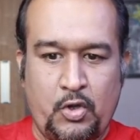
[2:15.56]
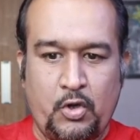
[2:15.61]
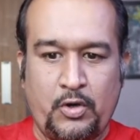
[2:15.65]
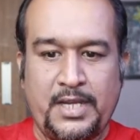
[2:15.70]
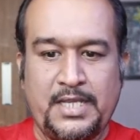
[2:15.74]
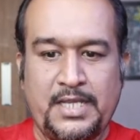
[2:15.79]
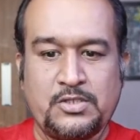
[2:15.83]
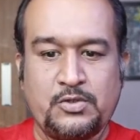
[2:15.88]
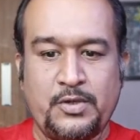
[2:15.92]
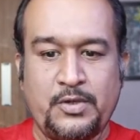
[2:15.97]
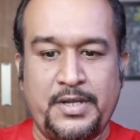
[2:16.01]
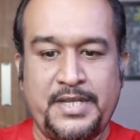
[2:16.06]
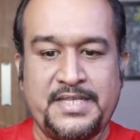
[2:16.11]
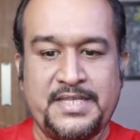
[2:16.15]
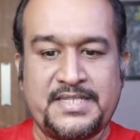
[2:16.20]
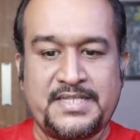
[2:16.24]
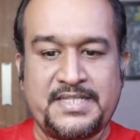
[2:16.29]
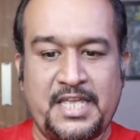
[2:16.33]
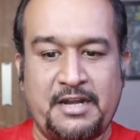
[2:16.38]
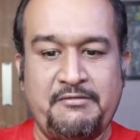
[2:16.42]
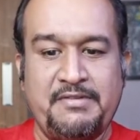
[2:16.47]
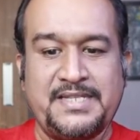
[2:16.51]
Okay, so in
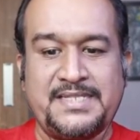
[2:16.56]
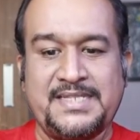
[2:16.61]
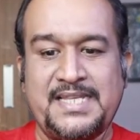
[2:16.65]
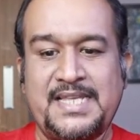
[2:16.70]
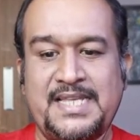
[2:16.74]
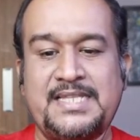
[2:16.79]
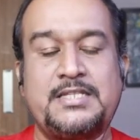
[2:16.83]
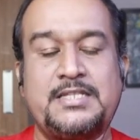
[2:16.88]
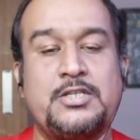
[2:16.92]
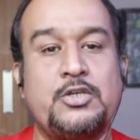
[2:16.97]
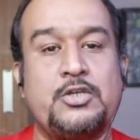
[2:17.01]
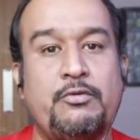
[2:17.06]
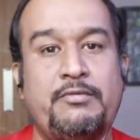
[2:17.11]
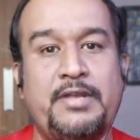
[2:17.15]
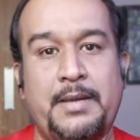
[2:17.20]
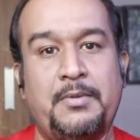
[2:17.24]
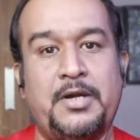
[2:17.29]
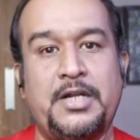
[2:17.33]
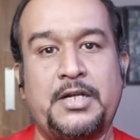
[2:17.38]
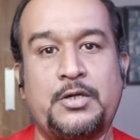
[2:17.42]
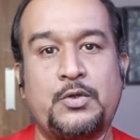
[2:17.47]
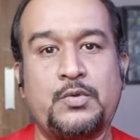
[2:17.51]
services you will
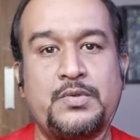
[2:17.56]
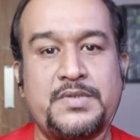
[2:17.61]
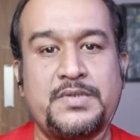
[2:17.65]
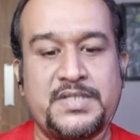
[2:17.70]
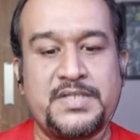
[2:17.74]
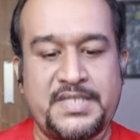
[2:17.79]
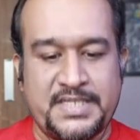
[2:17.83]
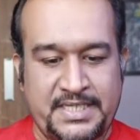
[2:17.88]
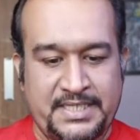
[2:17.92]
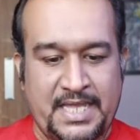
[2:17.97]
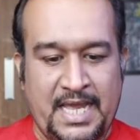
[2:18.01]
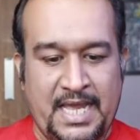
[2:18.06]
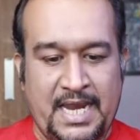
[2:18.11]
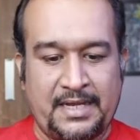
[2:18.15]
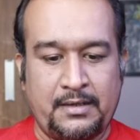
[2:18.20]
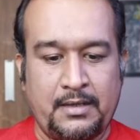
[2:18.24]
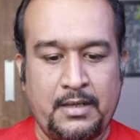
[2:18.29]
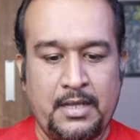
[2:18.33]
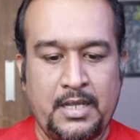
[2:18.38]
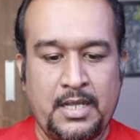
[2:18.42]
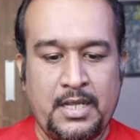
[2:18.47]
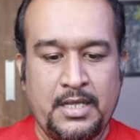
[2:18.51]
able to see
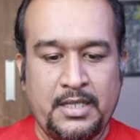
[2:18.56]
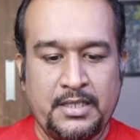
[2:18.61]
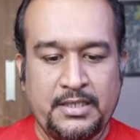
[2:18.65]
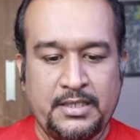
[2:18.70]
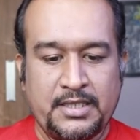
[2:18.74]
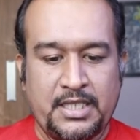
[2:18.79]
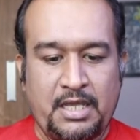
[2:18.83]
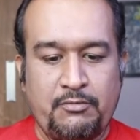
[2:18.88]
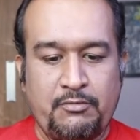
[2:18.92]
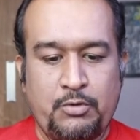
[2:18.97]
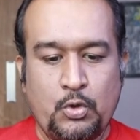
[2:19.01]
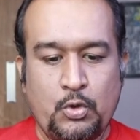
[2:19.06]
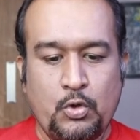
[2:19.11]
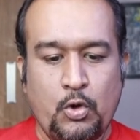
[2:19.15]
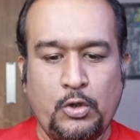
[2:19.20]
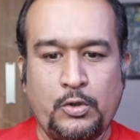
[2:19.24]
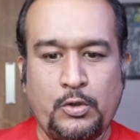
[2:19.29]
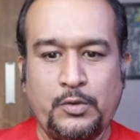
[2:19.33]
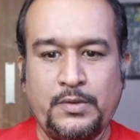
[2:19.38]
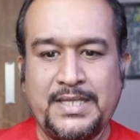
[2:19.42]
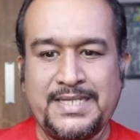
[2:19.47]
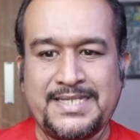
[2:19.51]
that. Now you
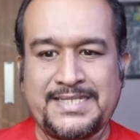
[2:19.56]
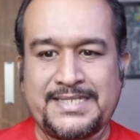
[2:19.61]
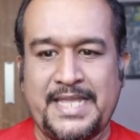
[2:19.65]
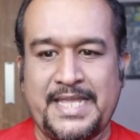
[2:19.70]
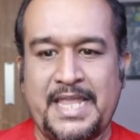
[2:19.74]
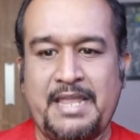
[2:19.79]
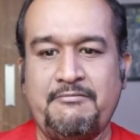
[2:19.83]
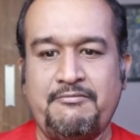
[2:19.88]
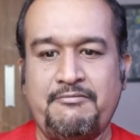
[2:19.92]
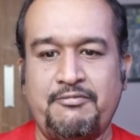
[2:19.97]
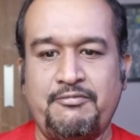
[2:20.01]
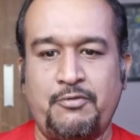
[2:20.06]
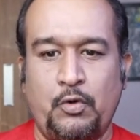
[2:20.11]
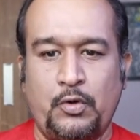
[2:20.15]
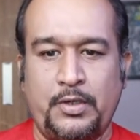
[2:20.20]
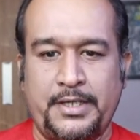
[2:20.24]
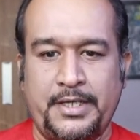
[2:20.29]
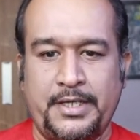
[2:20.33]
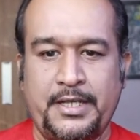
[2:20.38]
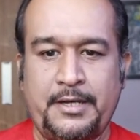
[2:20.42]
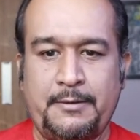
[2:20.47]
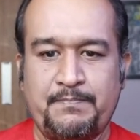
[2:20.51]
go to the same
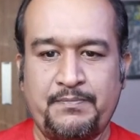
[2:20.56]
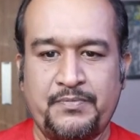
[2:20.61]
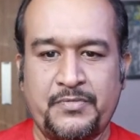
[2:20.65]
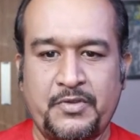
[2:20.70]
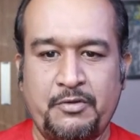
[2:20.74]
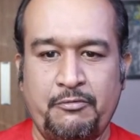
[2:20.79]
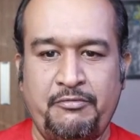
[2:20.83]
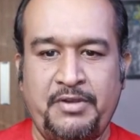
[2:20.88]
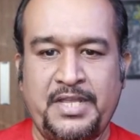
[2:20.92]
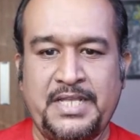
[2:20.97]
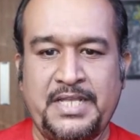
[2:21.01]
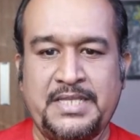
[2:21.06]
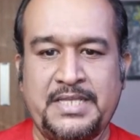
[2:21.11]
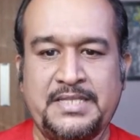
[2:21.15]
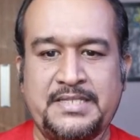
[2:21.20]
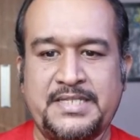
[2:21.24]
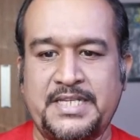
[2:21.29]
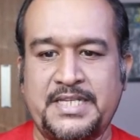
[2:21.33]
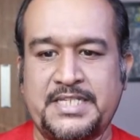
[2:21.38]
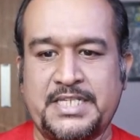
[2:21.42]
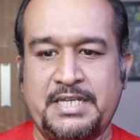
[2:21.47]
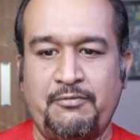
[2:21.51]
folder,
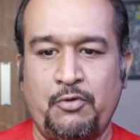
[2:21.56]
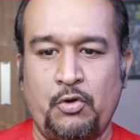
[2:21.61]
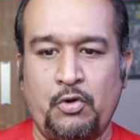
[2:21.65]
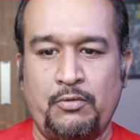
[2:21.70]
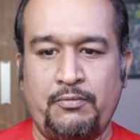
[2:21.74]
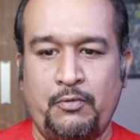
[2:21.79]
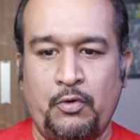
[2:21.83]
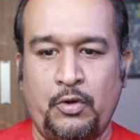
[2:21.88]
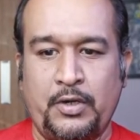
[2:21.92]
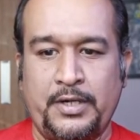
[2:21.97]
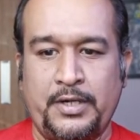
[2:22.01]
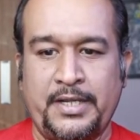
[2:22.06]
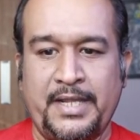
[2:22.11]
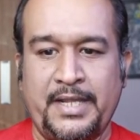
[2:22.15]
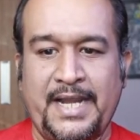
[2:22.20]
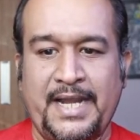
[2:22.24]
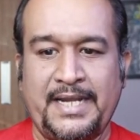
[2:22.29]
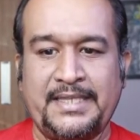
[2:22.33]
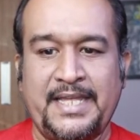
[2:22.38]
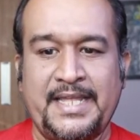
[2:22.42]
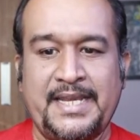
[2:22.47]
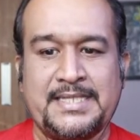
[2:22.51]
Win64 folder,
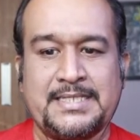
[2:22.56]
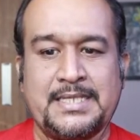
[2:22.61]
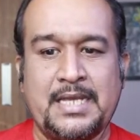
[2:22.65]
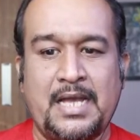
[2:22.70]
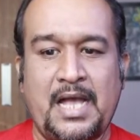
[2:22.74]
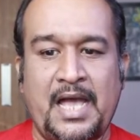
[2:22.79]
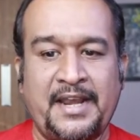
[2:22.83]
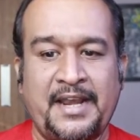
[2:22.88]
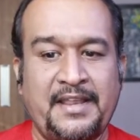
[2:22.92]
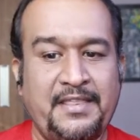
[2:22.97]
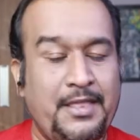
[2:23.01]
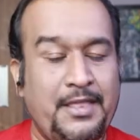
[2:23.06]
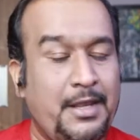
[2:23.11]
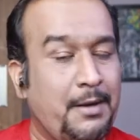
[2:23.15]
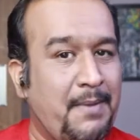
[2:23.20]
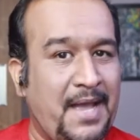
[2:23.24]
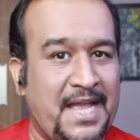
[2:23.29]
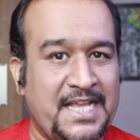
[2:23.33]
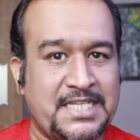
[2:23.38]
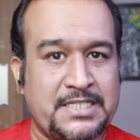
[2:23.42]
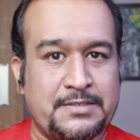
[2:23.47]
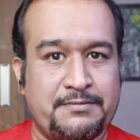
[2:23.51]
and there is another
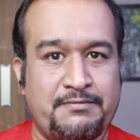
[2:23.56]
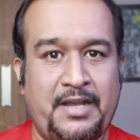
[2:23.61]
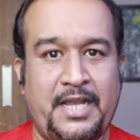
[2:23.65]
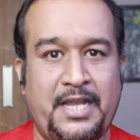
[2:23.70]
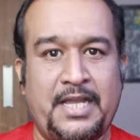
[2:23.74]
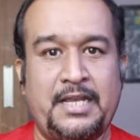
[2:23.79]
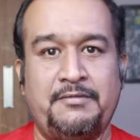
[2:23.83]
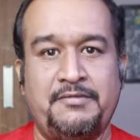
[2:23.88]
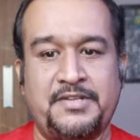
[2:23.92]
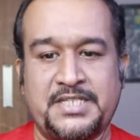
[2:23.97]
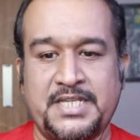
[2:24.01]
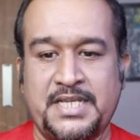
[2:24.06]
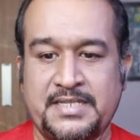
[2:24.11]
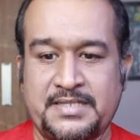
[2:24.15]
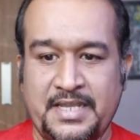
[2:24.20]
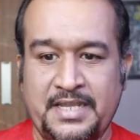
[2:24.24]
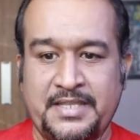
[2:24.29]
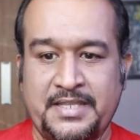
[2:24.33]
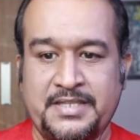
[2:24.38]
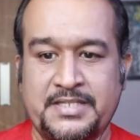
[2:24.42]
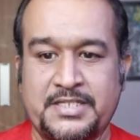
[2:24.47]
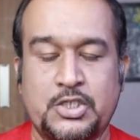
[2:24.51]
batch file which
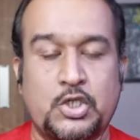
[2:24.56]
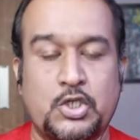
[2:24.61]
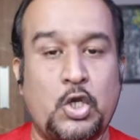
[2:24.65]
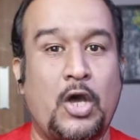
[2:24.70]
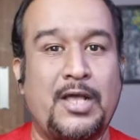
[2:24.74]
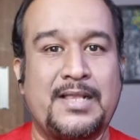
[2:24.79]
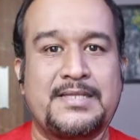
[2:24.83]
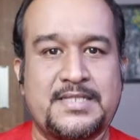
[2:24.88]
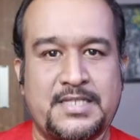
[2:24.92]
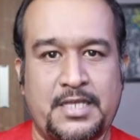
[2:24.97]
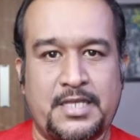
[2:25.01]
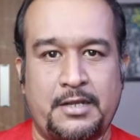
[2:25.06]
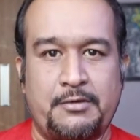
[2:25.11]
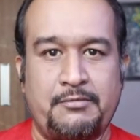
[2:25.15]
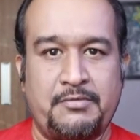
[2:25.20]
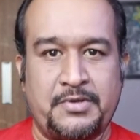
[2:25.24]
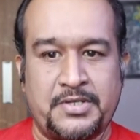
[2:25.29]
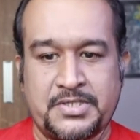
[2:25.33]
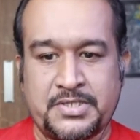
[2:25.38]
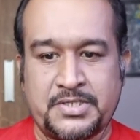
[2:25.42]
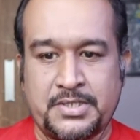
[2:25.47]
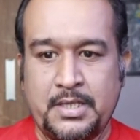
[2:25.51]
is install
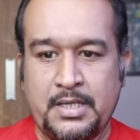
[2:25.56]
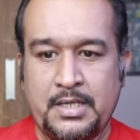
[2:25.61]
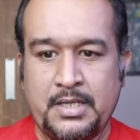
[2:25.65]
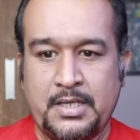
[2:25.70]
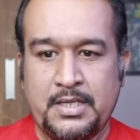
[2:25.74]
service.